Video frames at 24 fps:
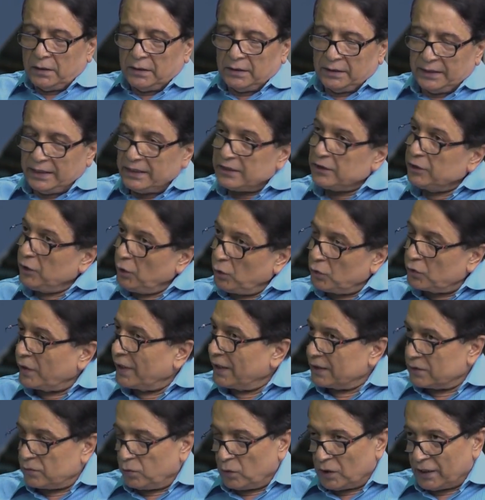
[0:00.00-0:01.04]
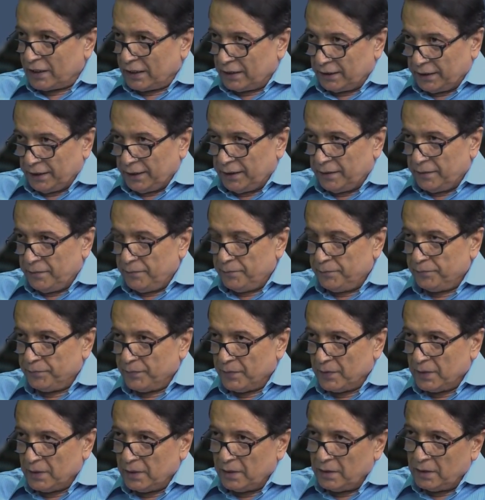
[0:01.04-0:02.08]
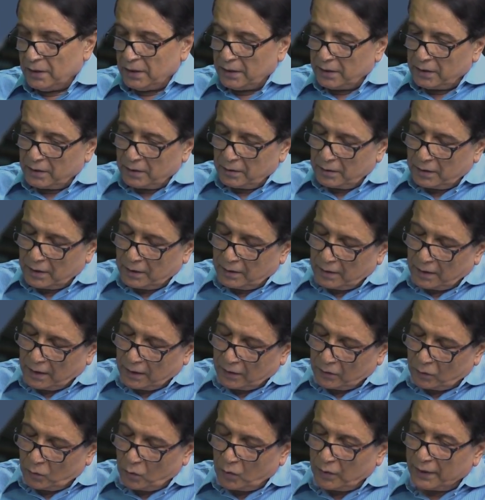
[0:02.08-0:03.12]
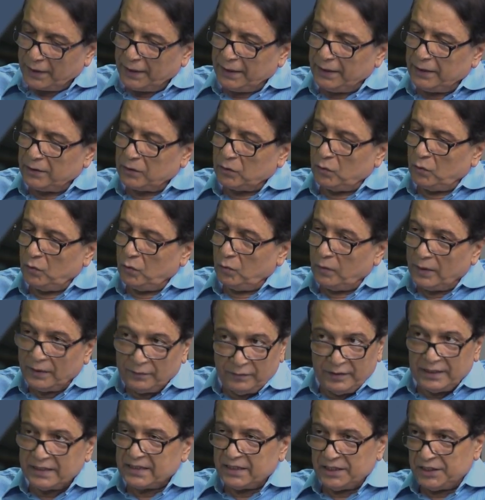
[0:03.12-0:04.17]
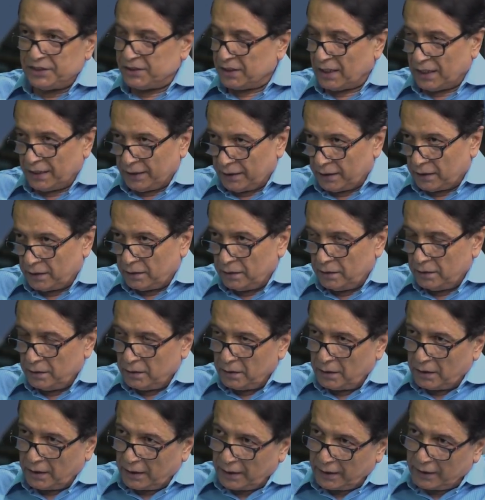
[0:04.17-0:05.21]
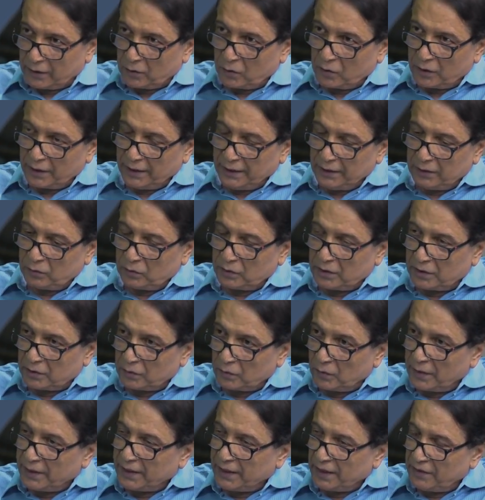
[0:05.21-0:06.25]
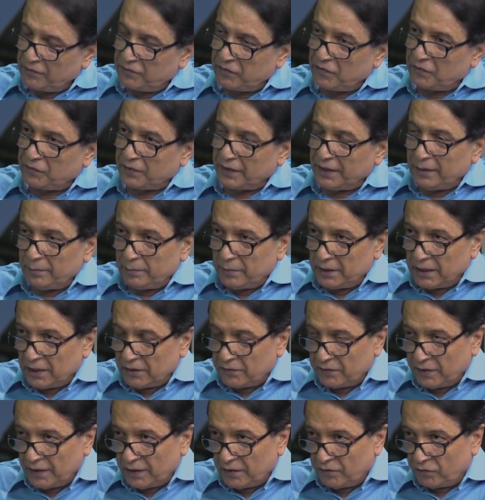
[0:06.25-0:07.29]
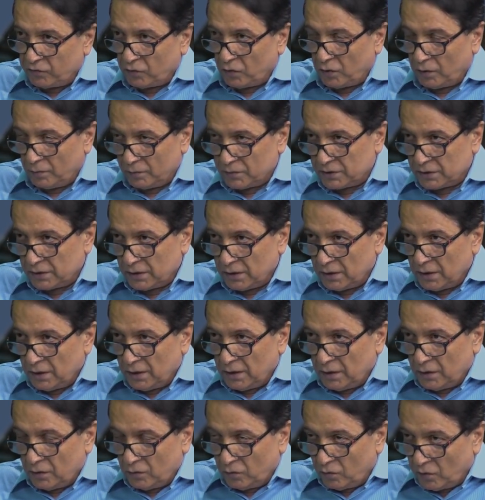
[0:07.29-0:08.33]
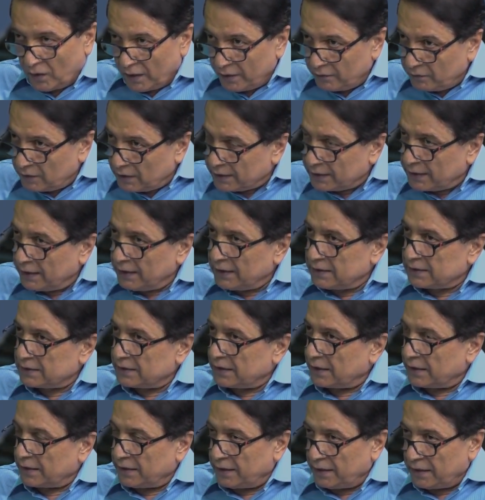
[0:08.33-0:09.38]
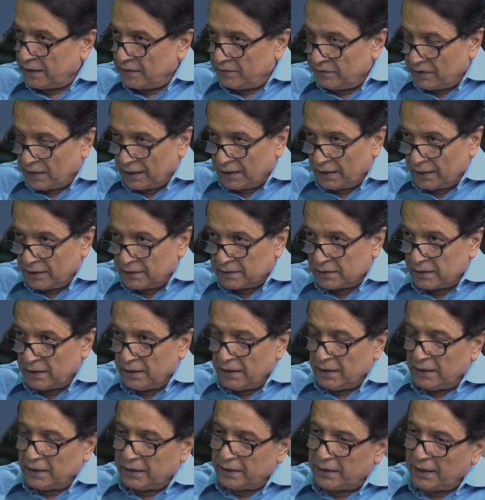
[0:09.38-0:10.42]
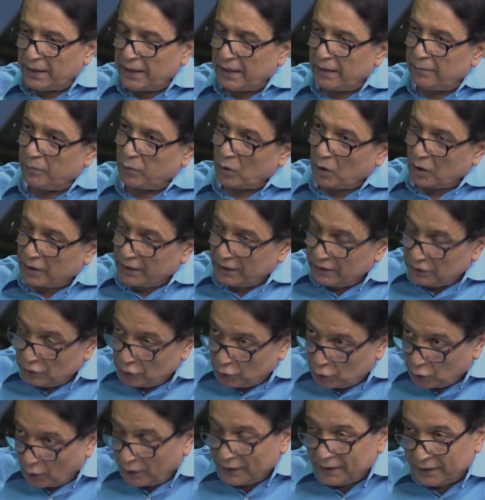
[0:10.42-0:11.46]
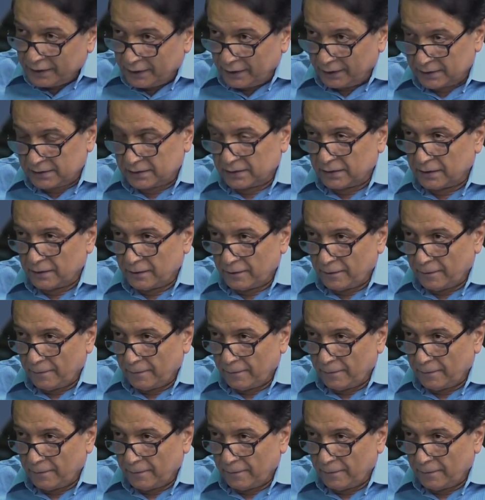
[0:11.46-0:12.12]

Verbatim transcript: These new threats, what are they? According to, when we see China, according to the 2015 military reforms, one of the things that they have done is they have brought in jointness.